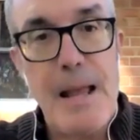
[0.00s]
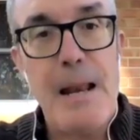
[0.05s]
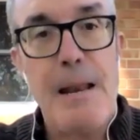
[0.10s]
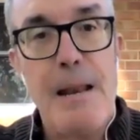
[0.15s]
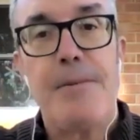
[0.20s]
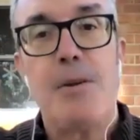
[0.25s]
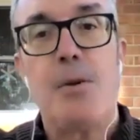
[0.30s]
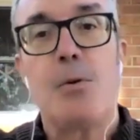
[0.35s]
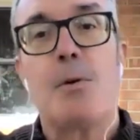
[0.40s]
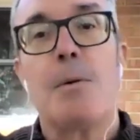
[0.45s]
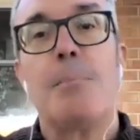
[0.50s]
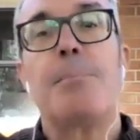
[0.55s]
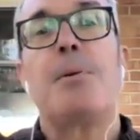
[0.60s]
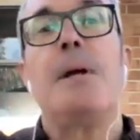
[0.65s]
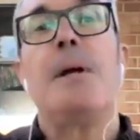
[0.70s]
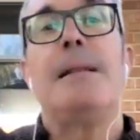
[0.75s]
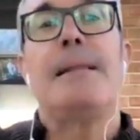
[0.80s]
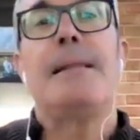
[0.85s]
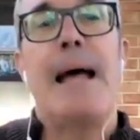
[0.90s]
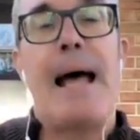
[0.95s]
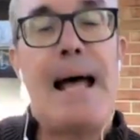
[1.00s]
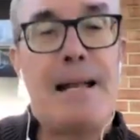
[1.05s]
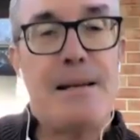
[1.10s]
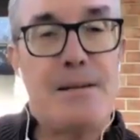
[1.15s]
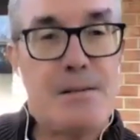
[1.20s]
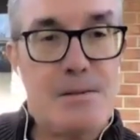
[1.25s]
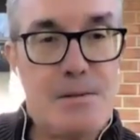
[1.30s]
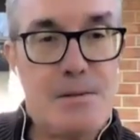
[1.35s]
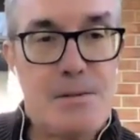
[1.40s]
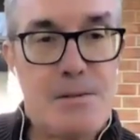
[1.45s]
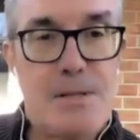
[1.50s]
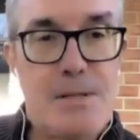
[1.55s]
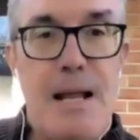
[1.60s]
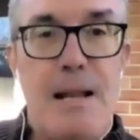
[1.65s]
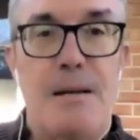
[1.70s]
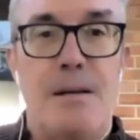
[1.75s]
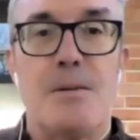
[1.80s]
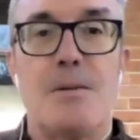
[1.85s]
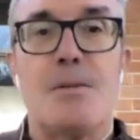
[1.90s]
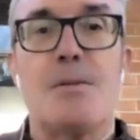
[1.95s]
And if you complete that
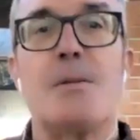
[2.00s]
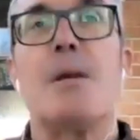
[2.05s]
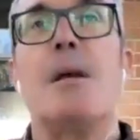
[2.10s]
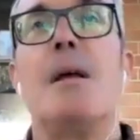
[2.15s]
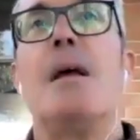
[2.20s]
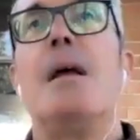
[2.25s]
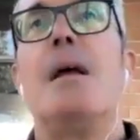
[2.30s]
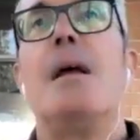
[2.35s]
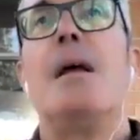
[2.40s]
sentence,